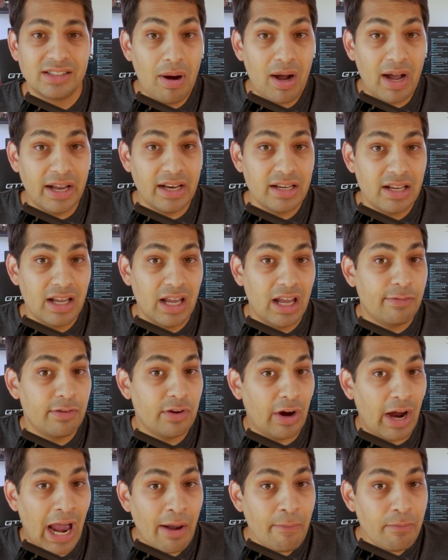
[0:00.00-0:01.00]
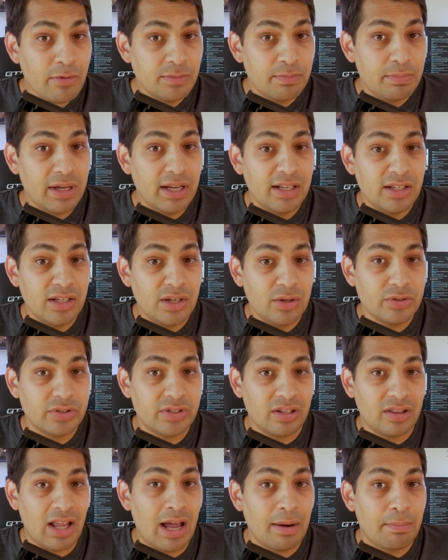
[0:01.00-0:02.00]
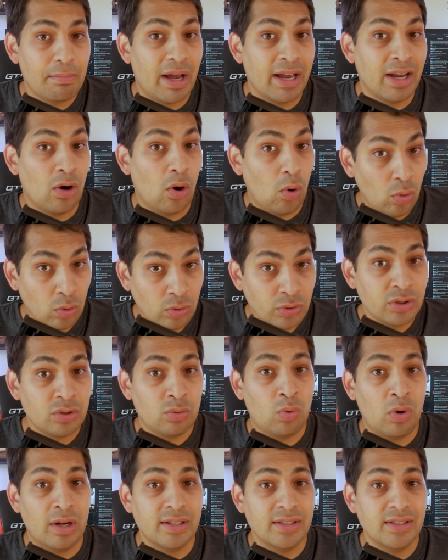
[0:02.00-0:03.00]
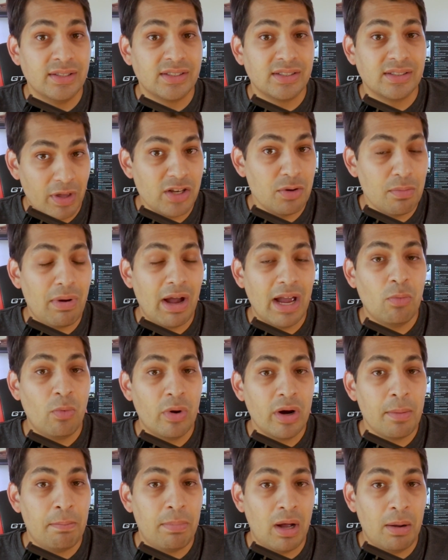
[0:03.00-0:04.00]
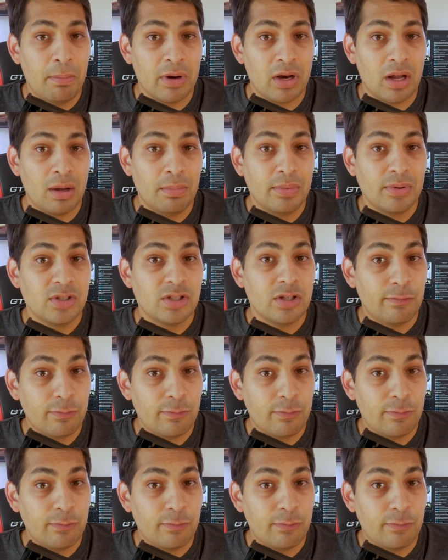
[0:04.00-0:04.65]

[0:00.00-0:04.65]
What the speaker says: But if your app was being used a lot by older ones, then you might want to bump it up to